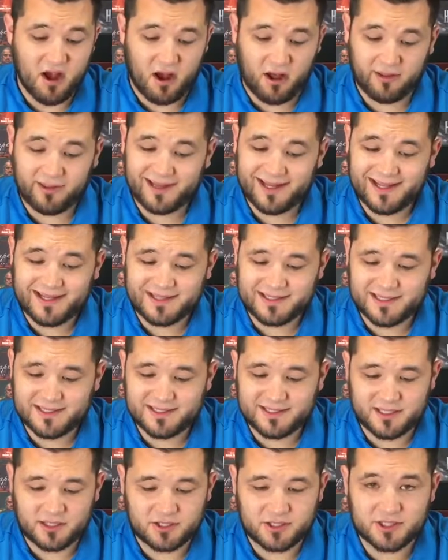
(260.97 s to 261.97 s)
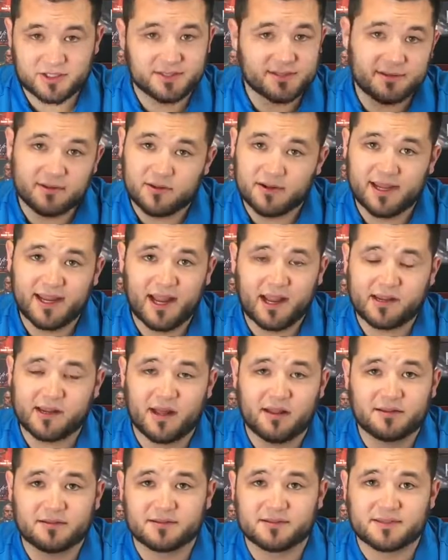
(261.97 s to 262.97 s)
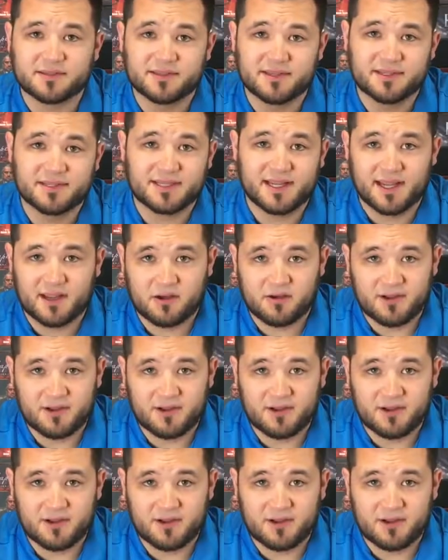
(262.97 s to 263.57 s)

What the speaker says: All it is you're just looking at colors and saying,